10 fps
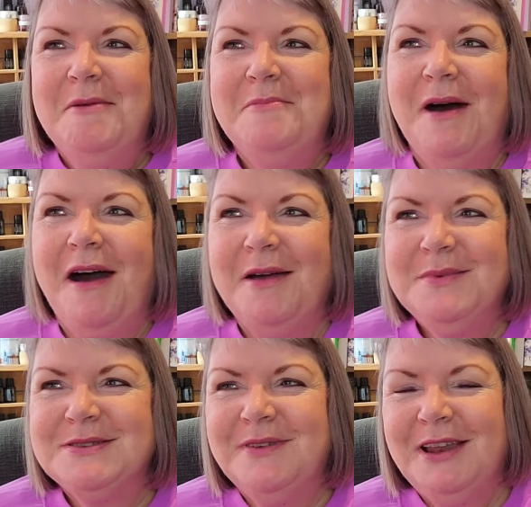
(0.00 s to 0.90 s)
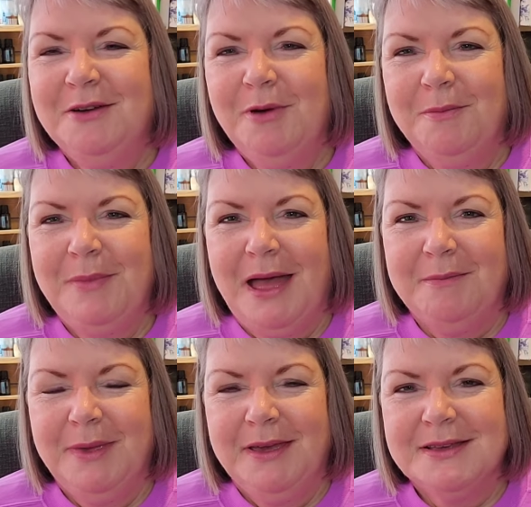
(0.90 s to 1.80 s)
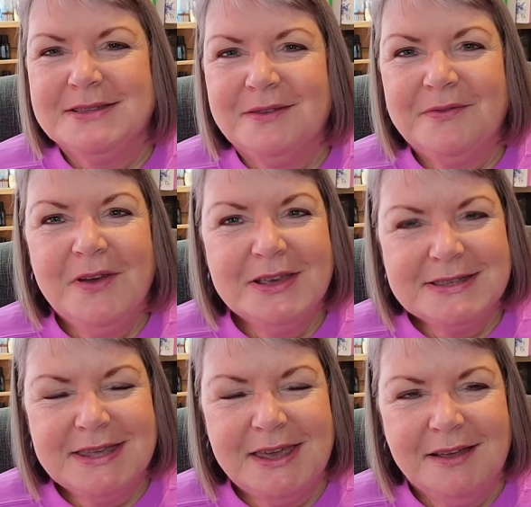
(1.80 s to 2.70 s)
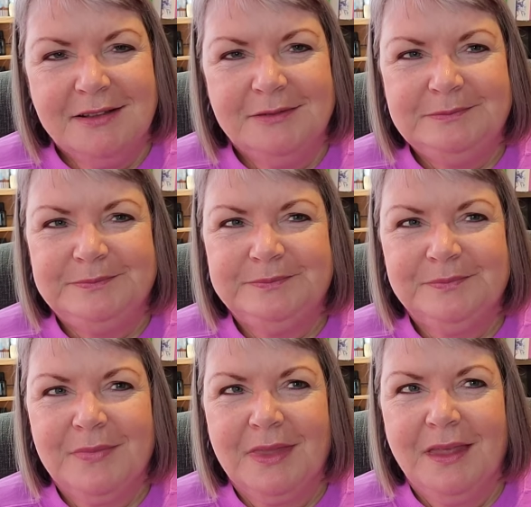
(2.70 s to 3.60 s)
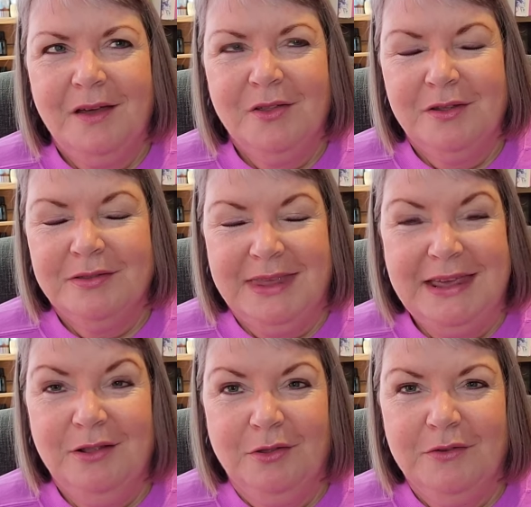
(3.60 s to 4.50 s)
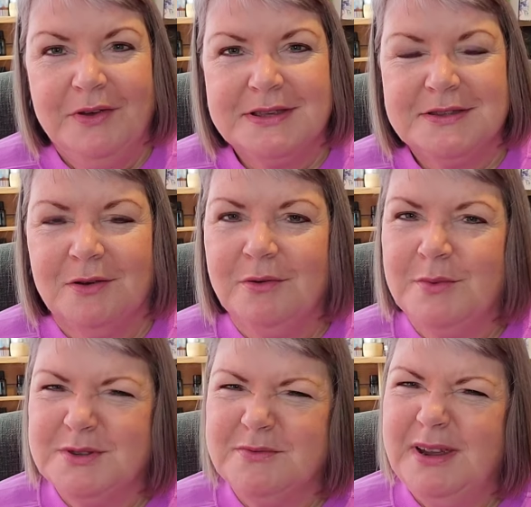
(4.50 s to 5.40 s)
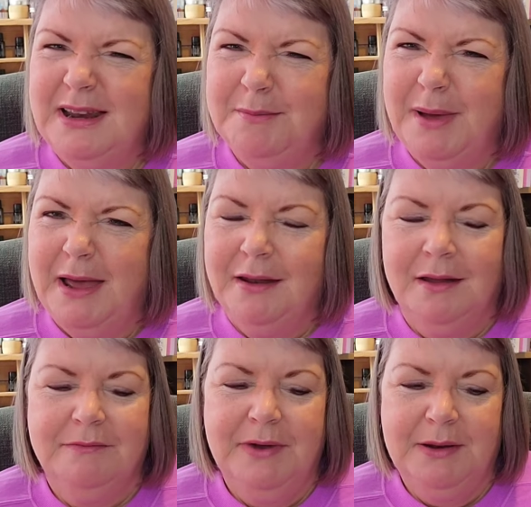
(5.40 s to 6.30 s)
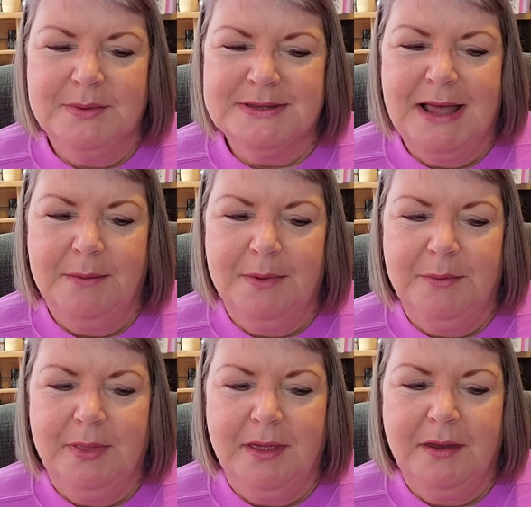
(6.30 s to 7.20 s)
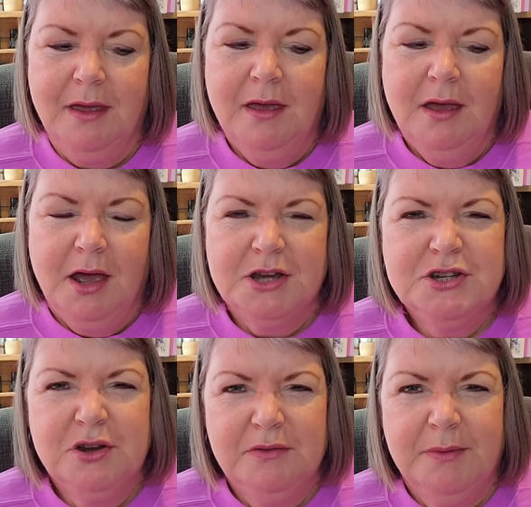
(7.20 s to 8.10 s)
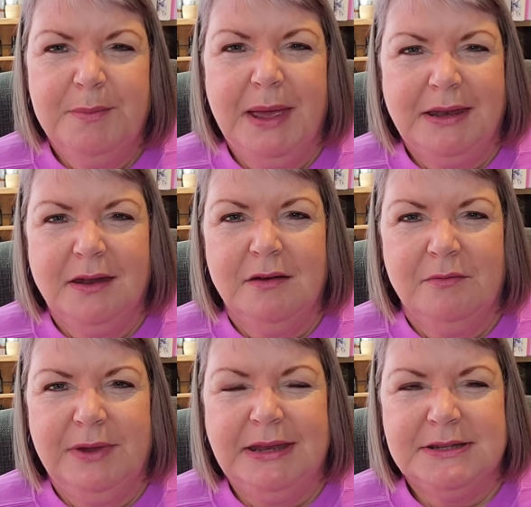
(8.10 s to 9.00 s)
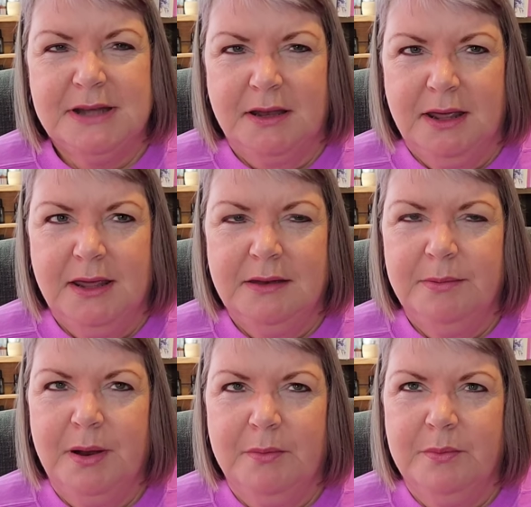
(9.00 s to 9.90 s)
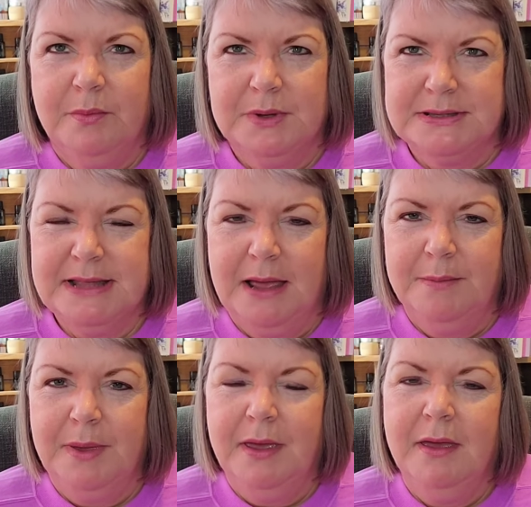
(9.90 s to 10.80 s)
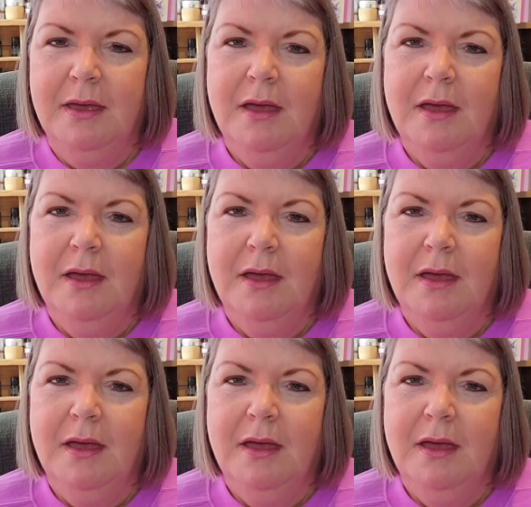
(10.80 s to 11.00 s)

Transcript: But I was feeling quite bad, because the first heel on the heel on the first sock was really bad. I really wasn't happy with it. I should have unpicked it and redone it, but I wasn't happy.